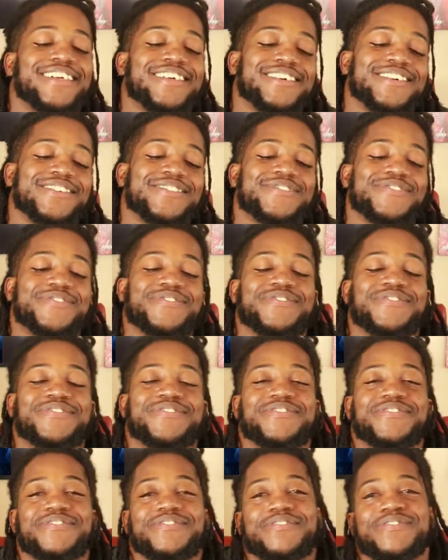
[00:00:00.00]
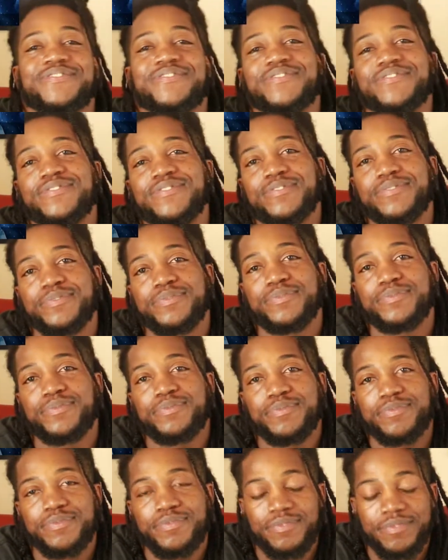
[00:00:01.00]

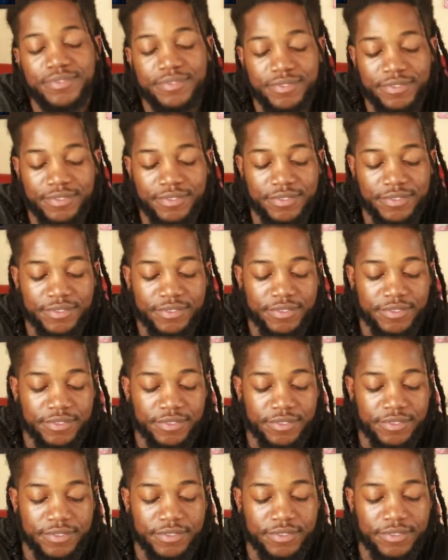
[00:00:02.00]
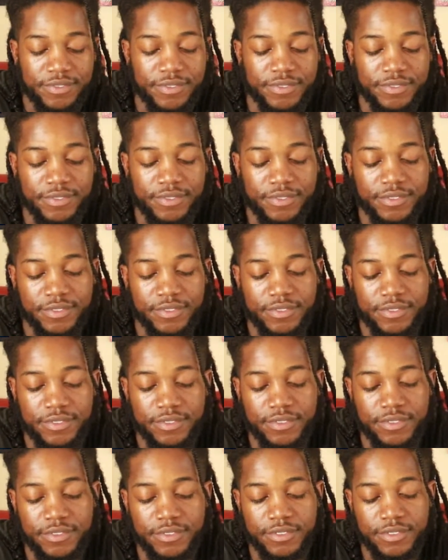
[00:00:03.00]

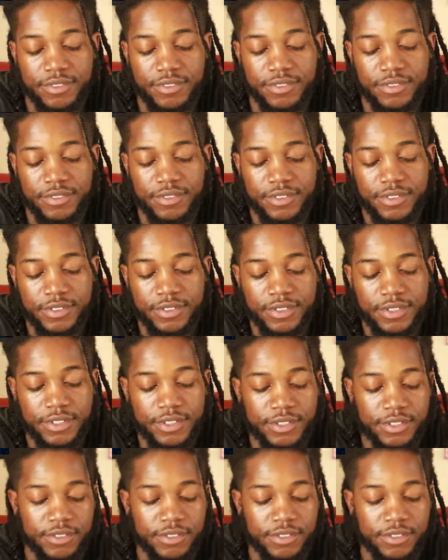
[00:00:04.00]
[no speech]